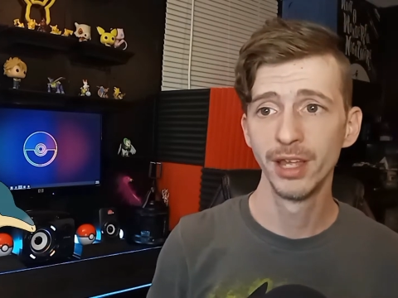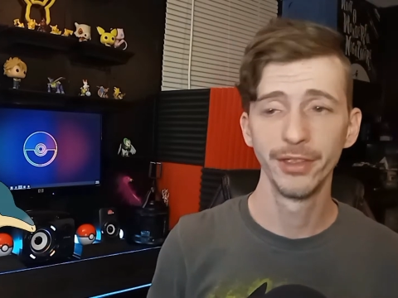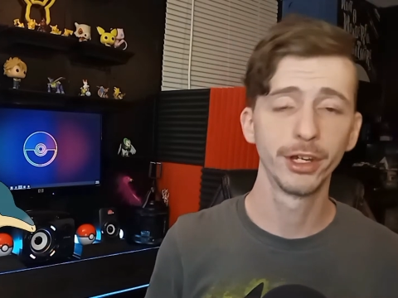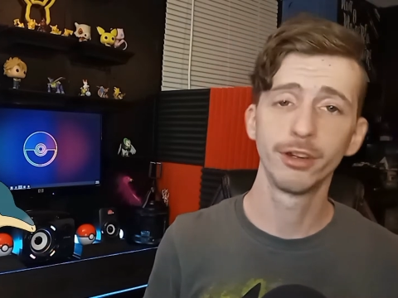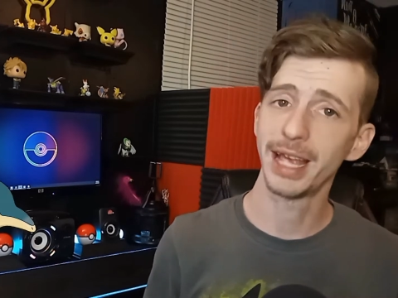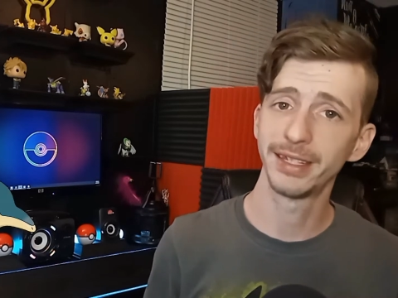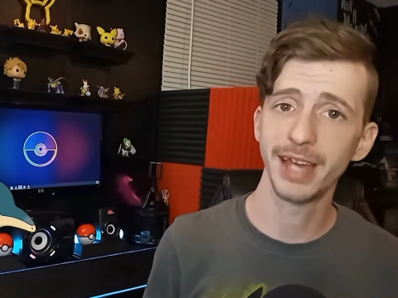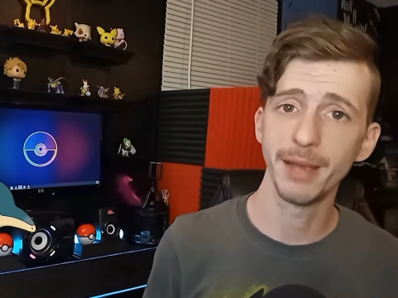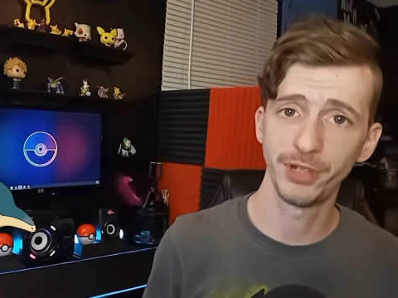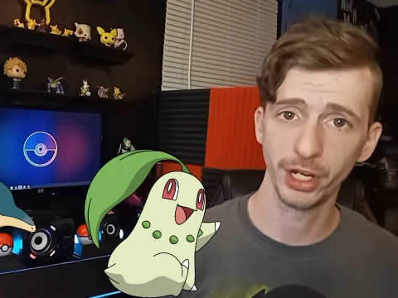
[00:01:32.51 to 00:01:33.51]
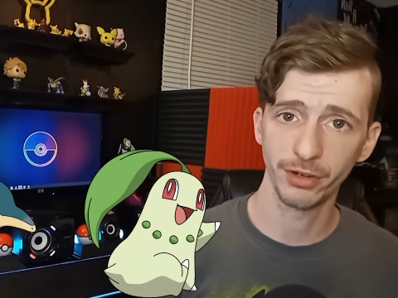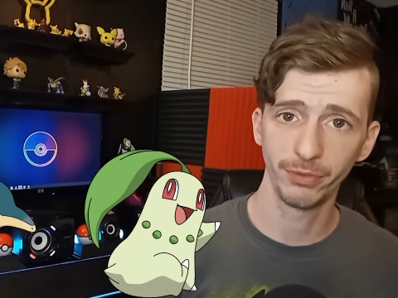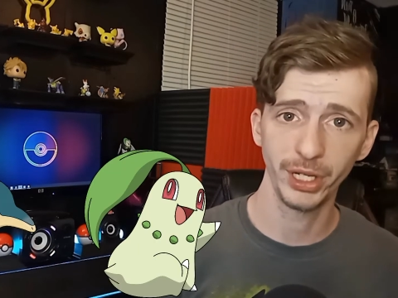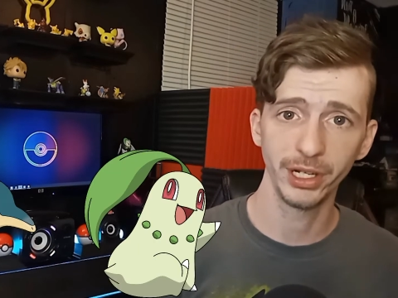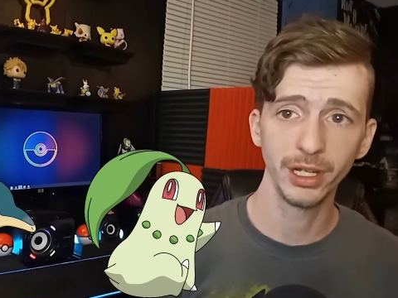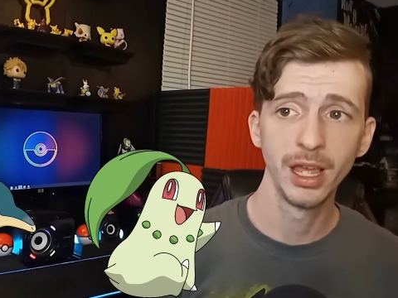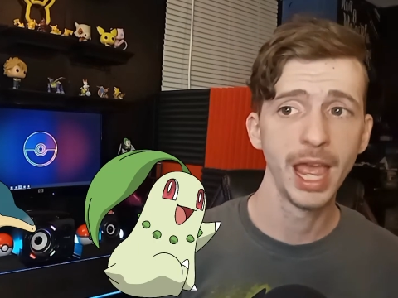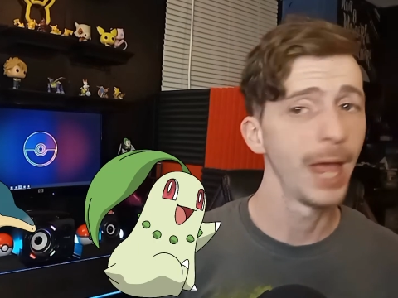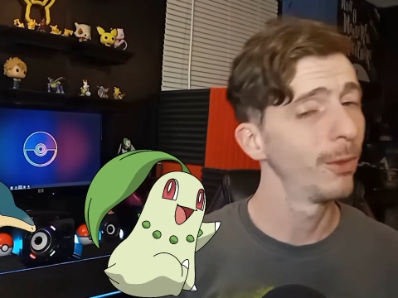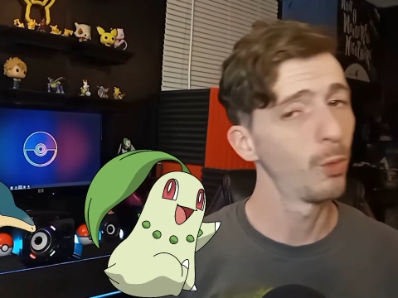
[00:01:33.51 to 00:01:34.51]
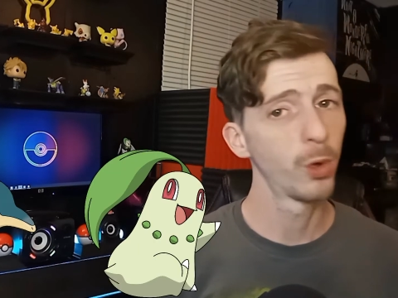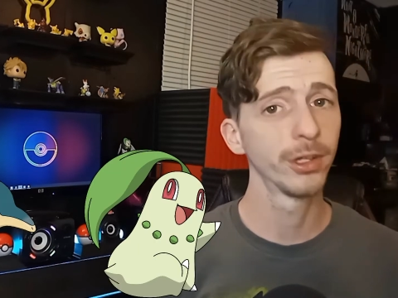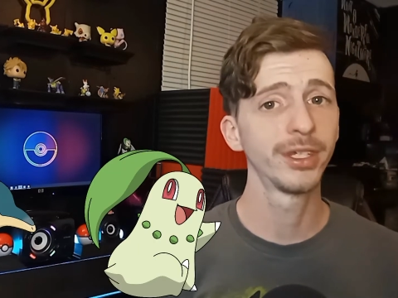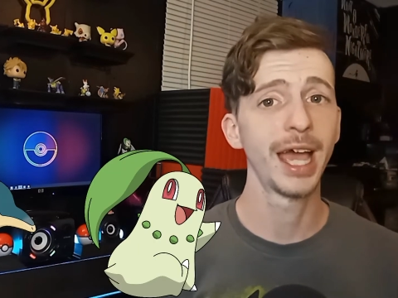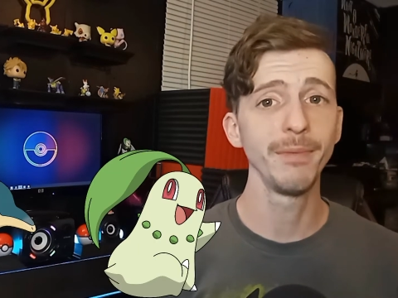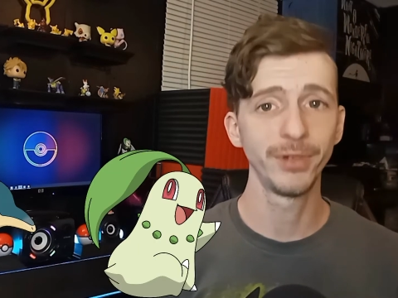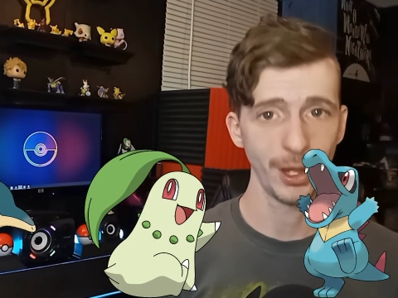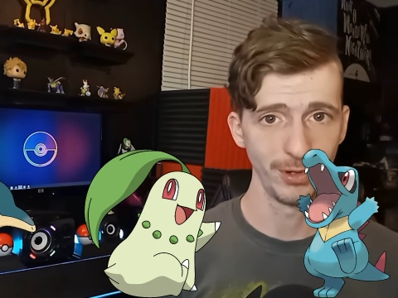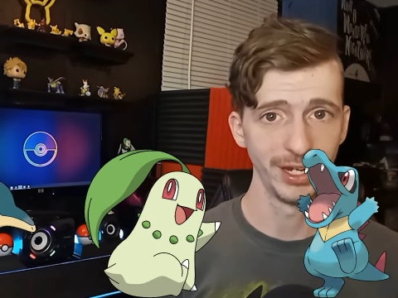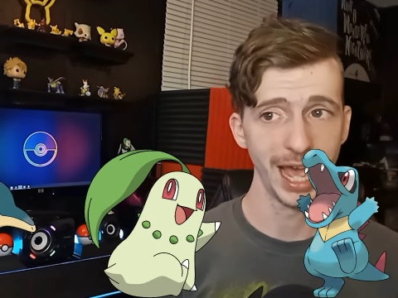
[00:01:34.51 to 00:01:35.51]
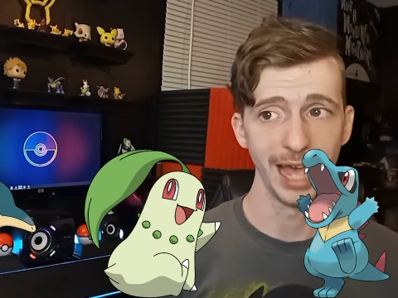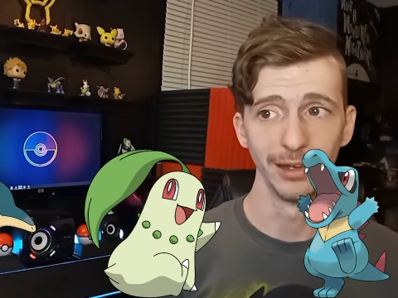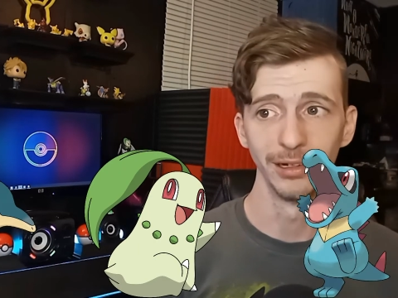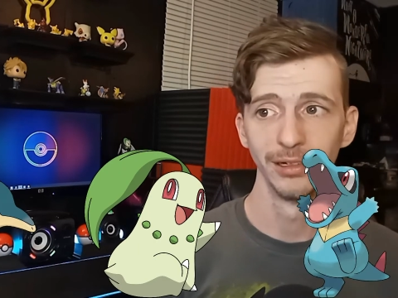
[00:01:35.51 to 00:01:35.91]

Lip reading: the Grass-type Chikorita, and the Water-type Totodile.